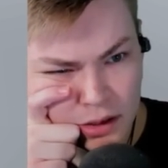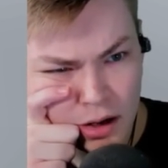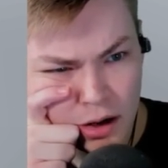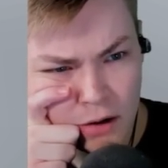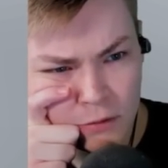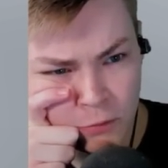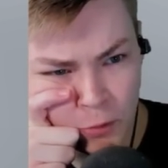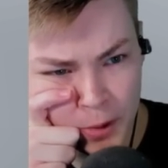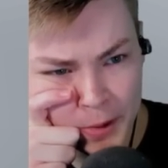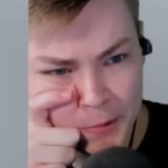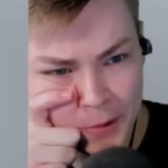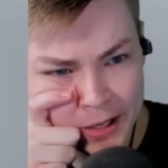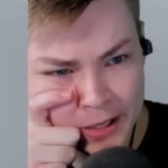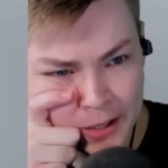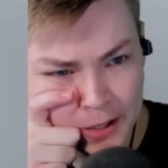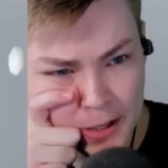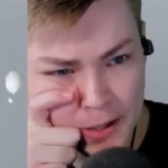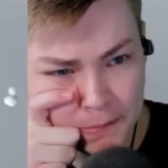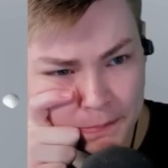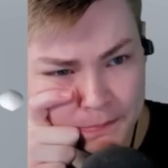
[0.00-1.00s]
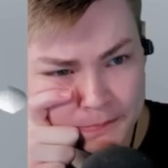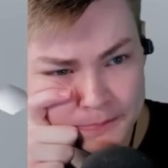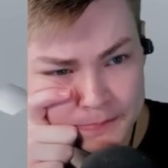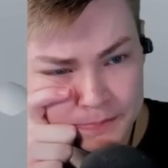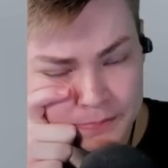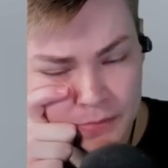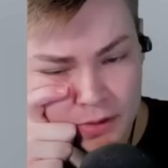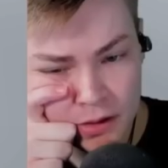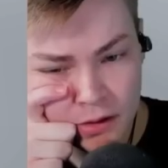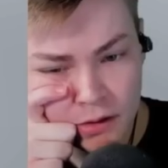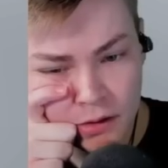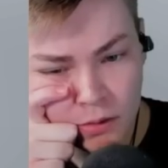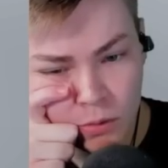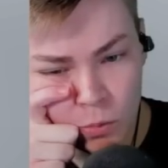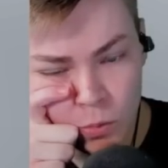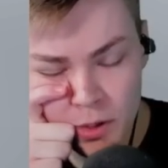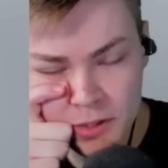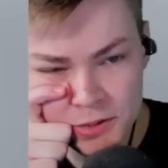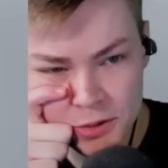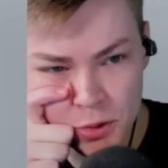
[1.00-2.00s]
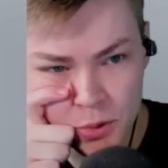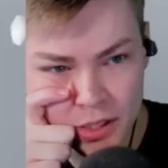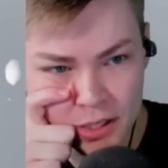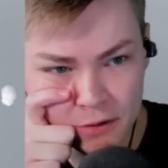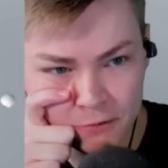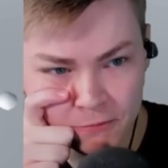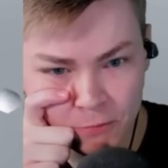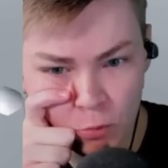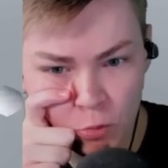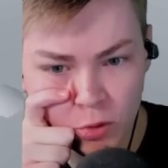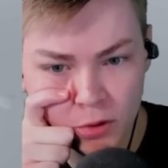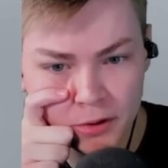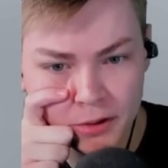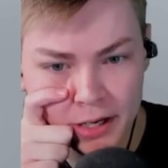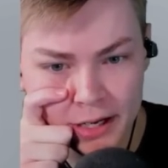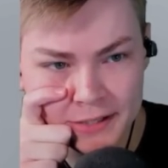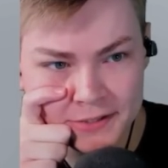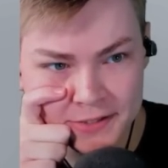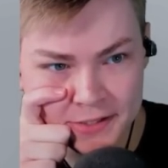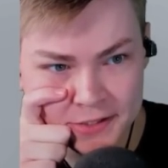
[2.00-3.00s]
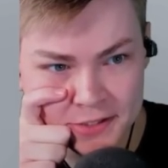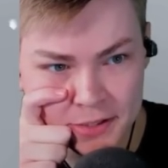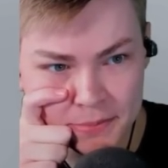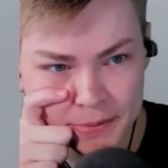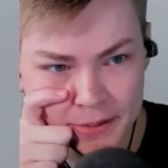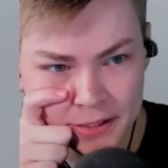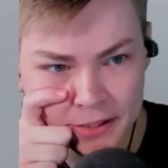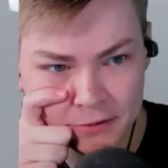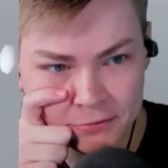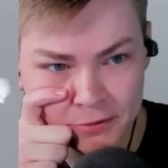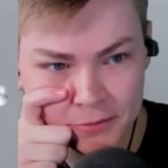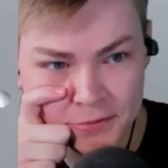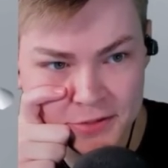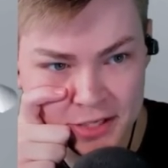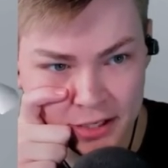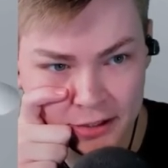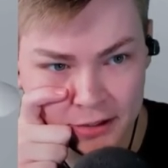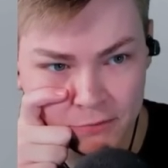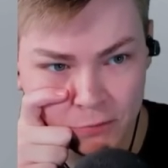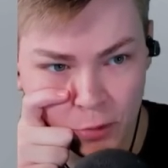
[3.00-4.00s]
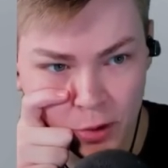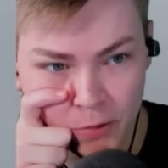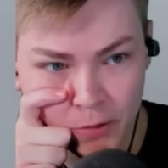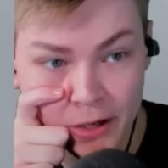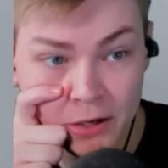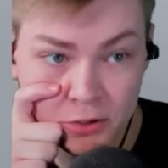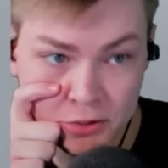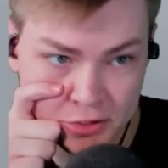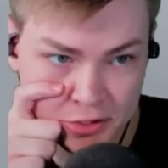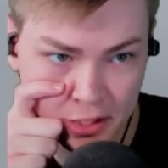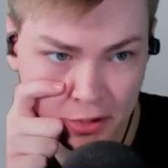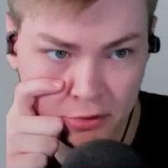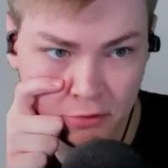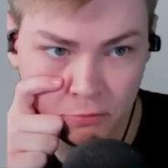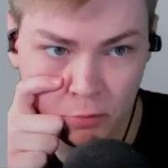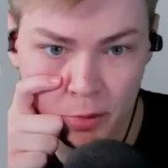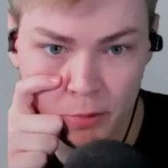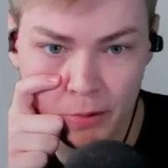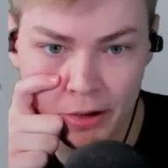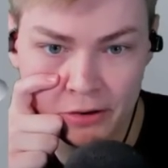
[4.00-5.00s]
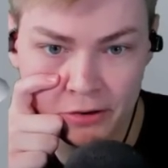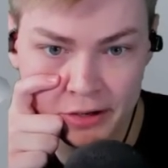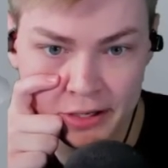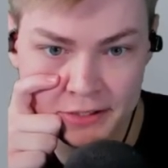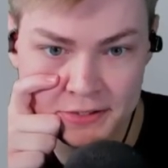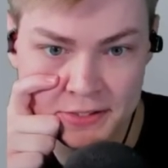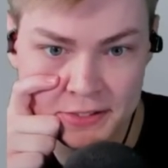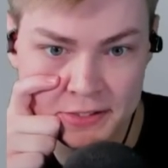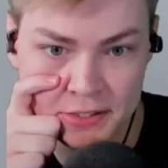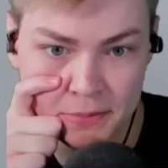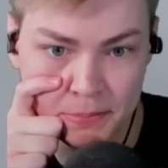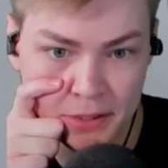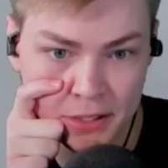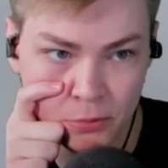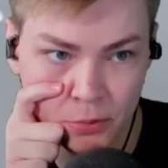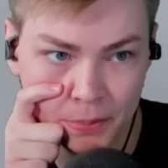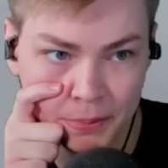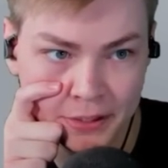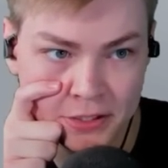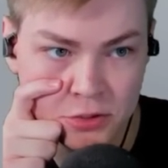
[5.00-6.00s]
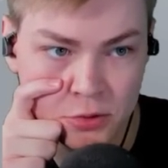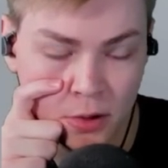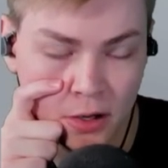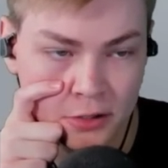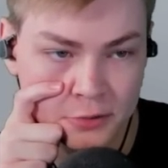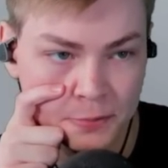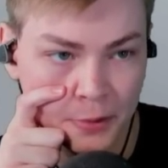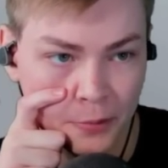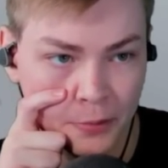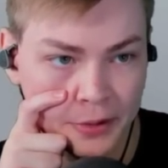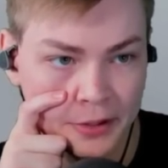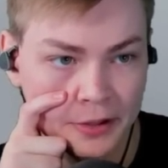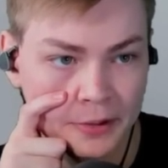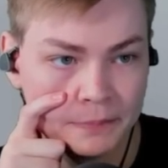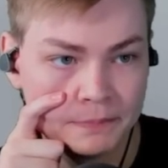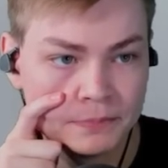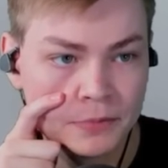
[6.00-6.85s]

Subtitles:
Voidwaker. Once you can afford a ZCB from selling Voidwaker, sell the Voidwaker, get ZCB, replace Crossbow with it.